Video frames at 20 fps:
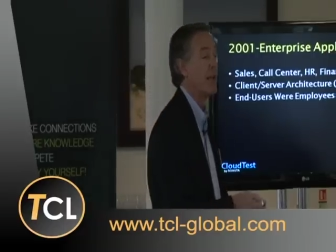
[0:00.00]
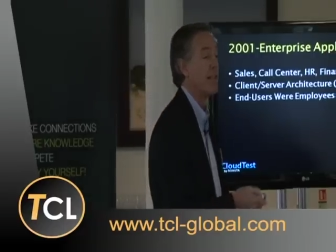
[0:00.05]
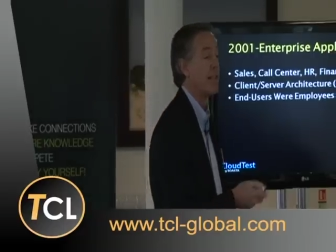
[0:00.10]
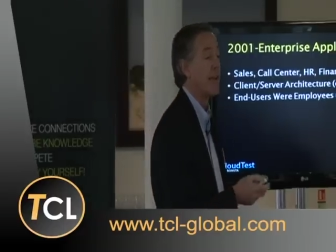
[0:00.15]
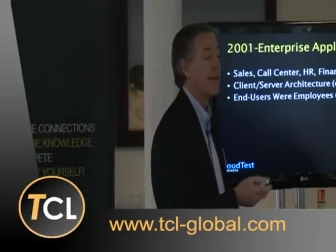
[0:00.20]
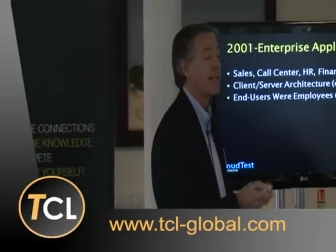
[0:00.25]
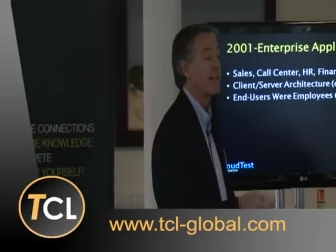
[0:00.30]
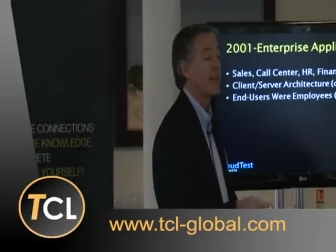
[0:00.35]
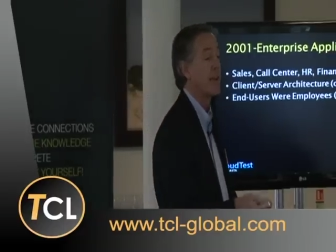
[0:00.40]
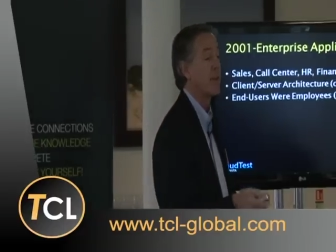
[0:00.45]

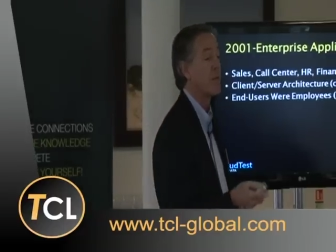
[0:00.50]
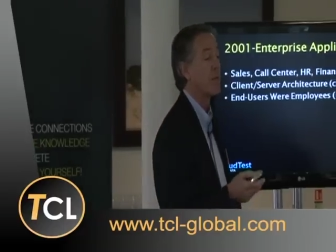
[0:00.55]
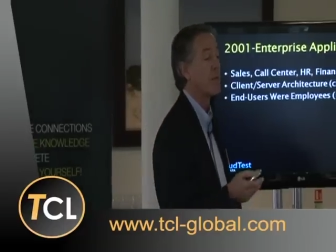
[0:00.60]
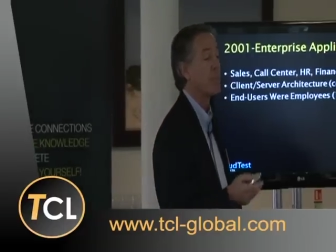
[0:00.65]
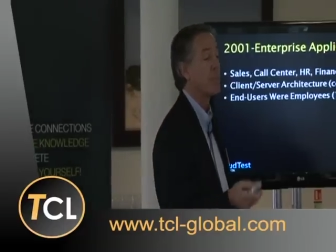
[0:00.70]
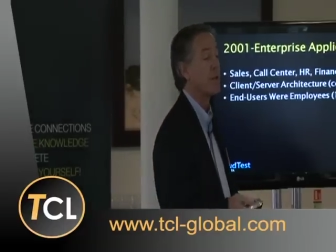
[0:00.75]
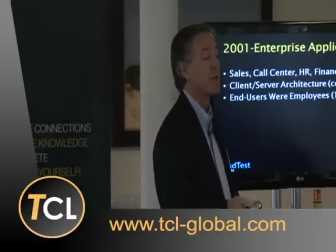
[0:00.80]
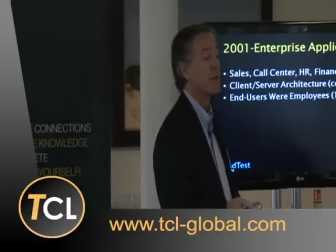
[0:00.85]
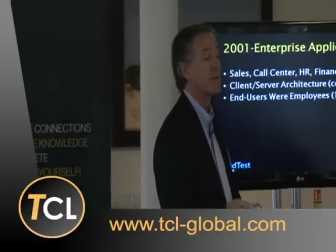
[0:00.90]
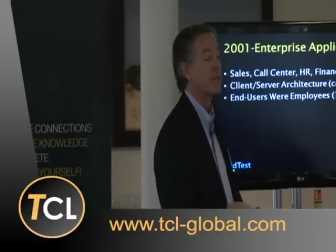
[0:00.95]
That's how we
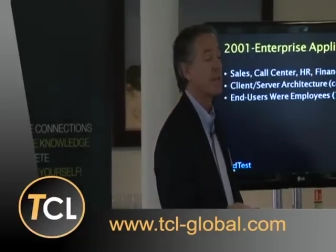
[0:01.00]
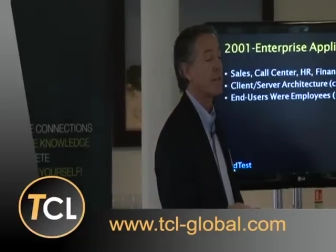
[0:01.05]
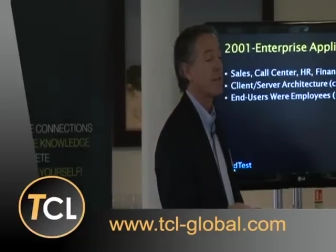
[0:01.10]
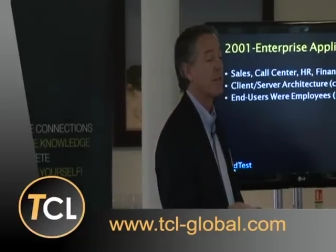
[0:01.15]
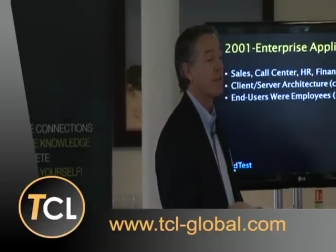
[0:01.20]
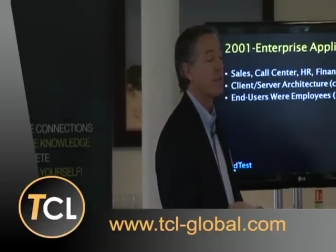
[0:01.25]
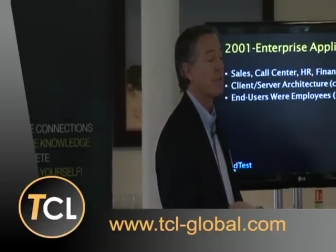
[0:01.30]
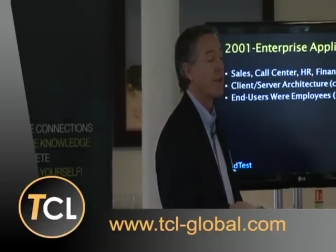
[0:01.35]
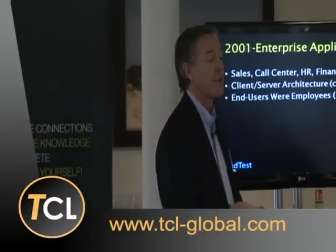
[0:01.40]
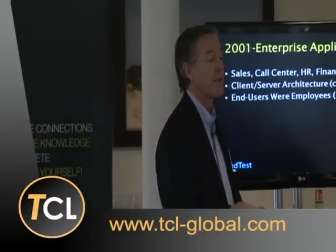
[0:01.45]
built
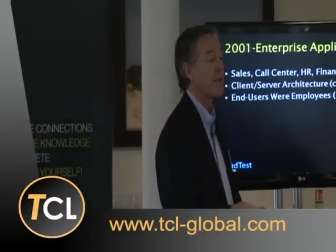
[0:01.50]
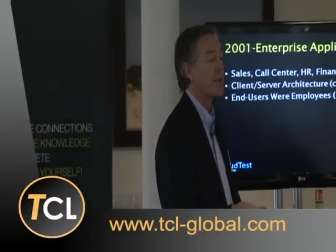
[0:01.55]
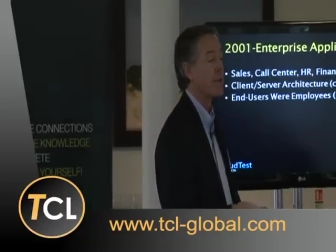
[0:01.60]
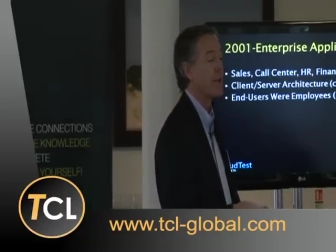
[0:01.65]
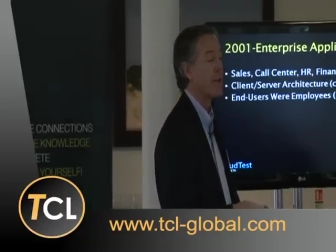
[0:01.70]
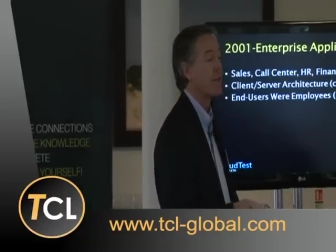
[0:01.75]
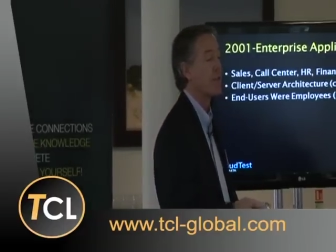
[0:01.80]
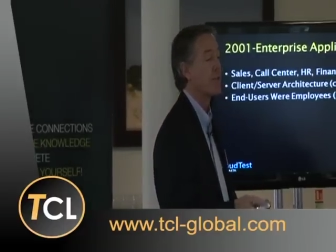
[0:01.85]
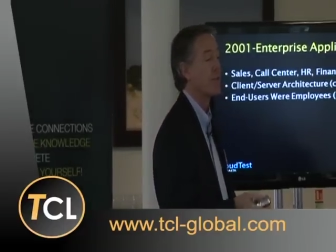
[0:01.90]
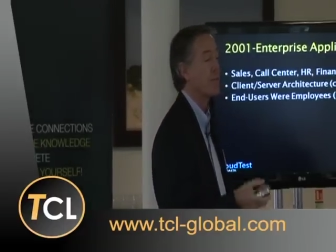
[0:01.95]
those
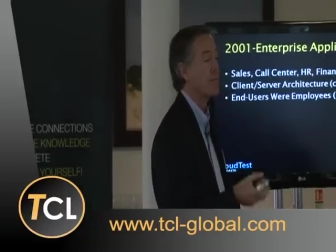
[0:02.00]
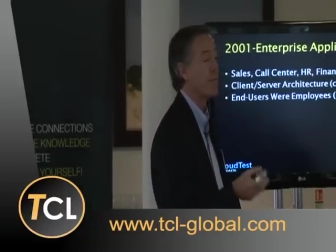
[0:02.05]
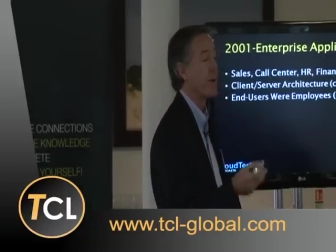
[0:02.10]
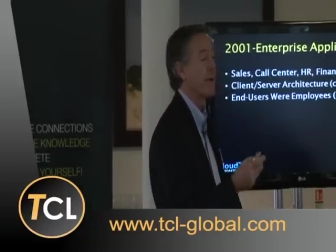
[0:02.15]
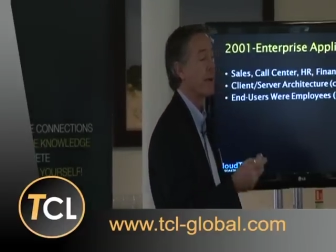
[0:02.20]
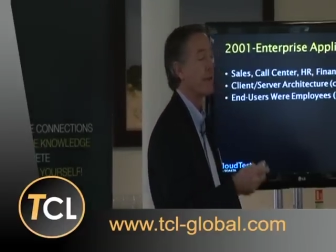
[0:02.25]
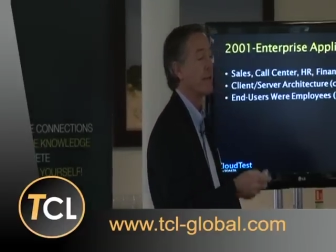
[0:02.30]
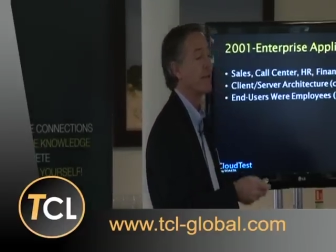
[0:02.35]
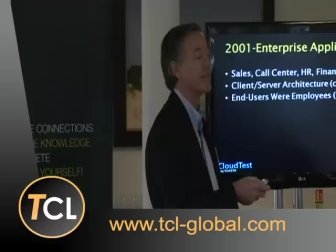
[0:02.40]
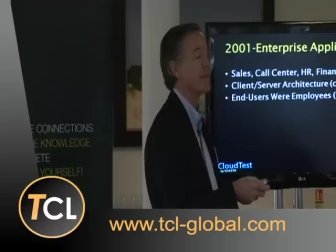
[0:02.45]
applications
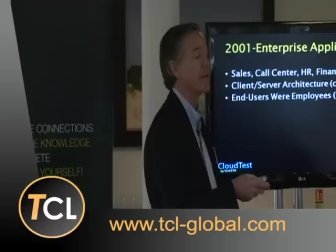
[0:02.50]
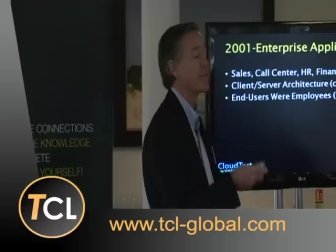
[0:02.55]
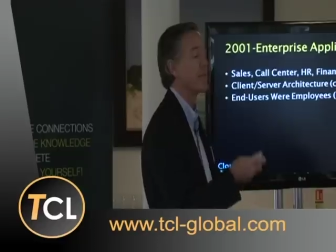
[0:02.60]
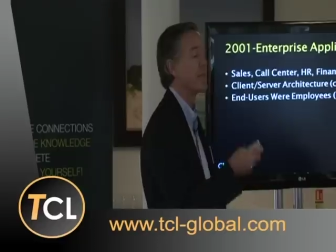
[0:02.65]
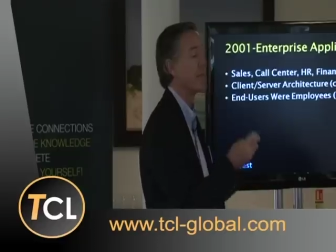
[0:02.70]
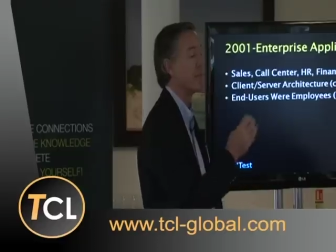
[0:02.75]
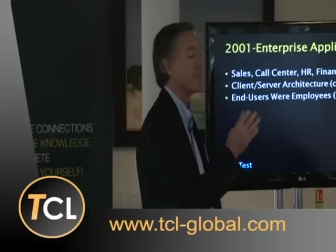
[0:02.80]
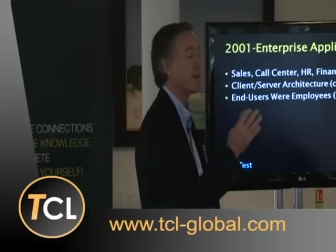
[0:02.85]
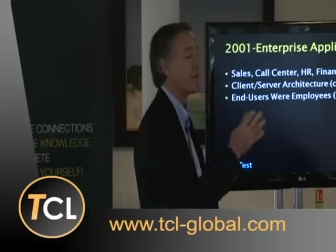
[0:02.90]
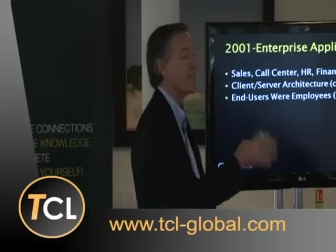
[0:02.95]
back in the
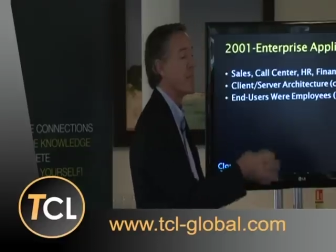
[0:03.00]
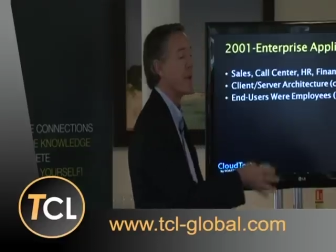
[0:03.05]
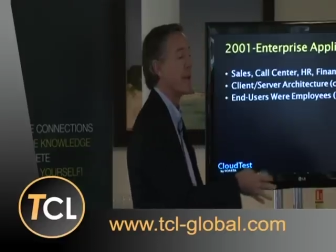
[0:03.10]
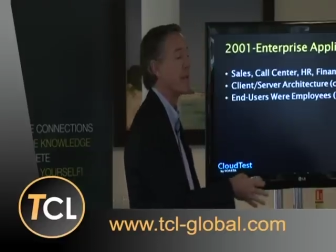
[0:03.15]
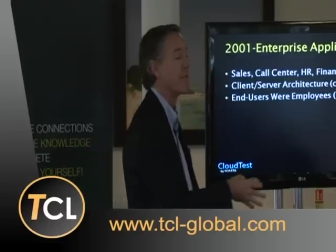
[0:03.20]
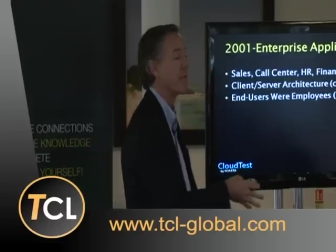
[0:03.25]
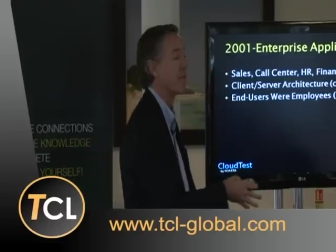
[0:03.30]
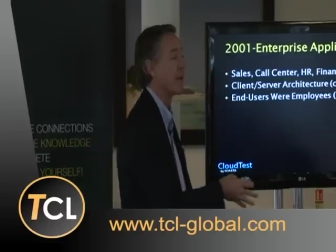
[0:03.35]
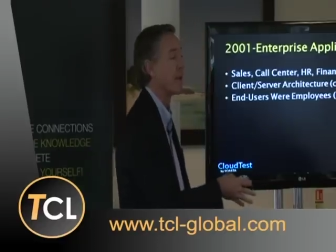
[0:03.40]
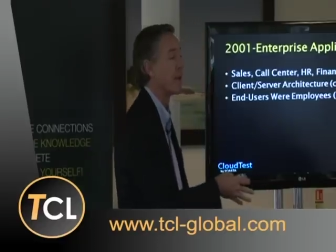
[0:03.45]
70s on
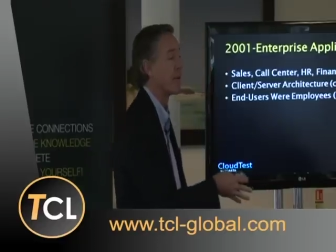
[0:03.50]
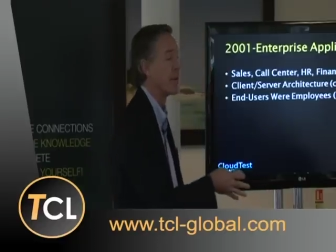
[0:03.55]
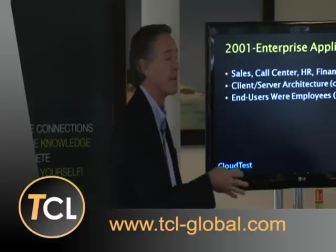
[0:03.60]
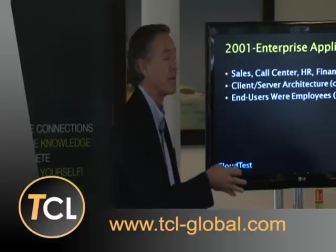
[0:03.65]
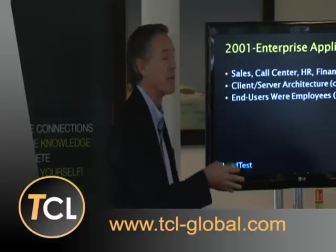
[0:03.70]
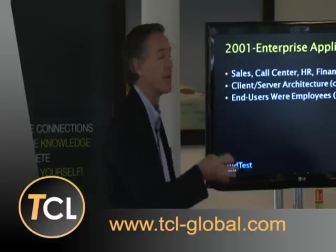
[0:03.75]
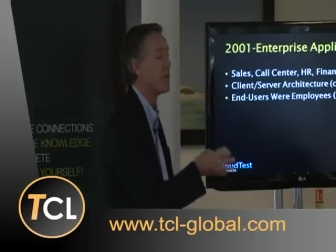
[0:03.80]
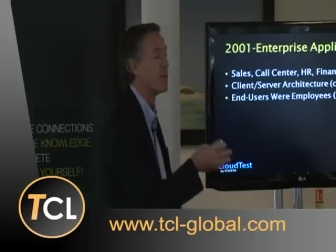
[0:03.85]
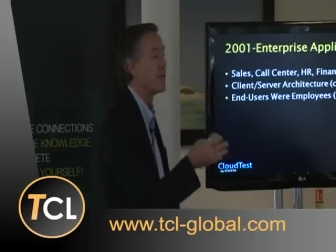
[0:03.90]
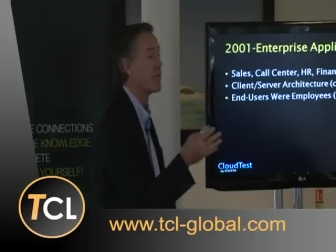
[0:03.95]
mainframe
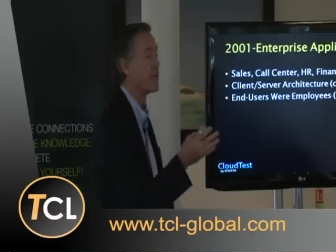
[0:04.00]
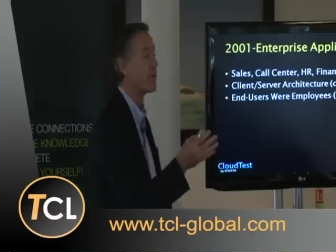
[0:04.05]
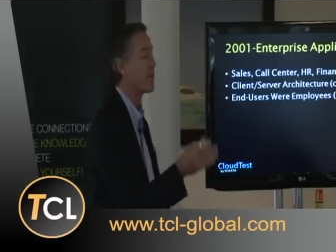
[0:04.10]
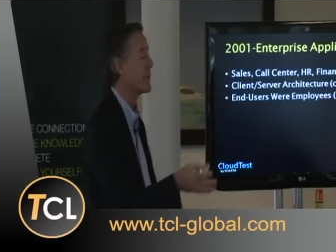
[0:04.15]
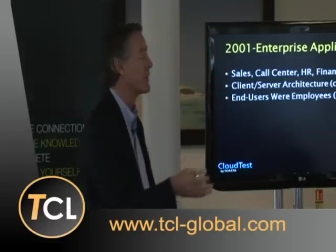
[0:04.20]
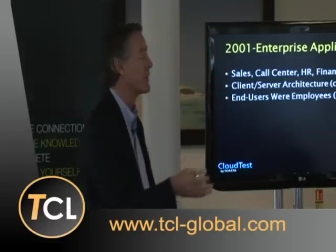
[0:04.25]
computers